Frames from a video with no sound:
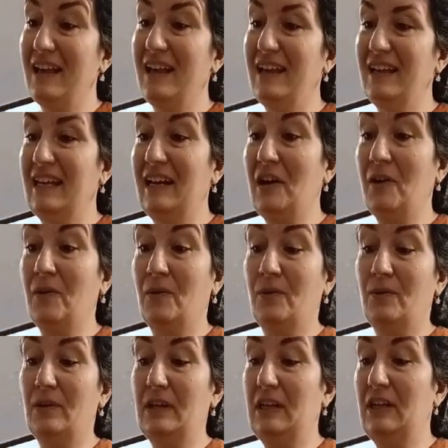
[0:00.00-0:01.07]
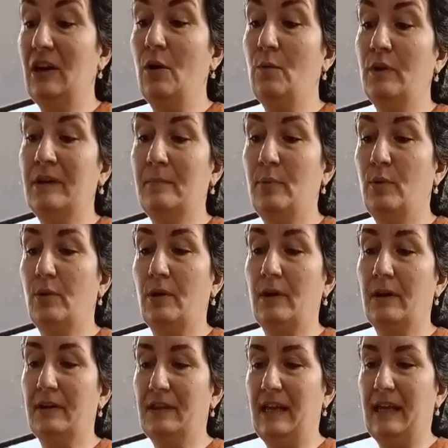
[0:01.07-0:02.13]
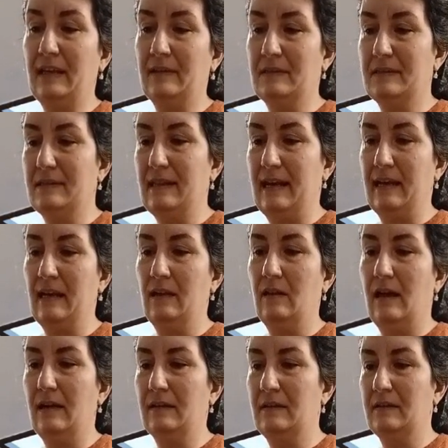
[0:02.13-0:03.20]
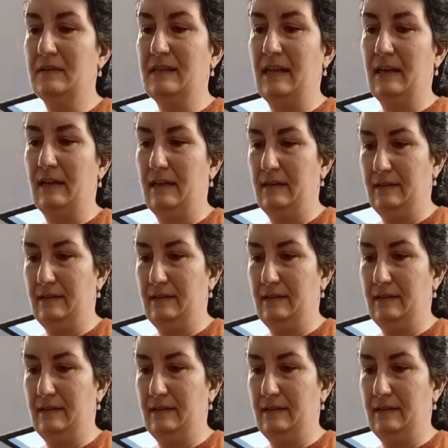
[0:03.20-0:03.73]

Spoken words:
you don't want to pour things that can clog the sink